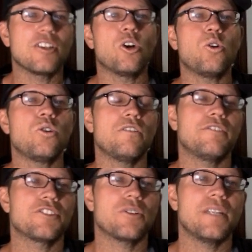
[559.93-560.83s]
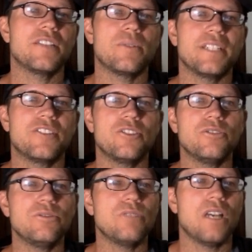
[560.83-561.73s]
goal for
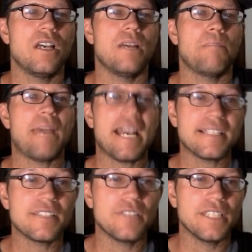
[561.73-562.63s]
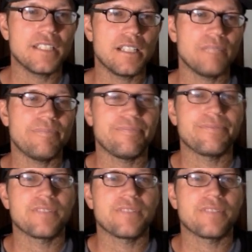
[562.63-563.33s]
2022? Passive income?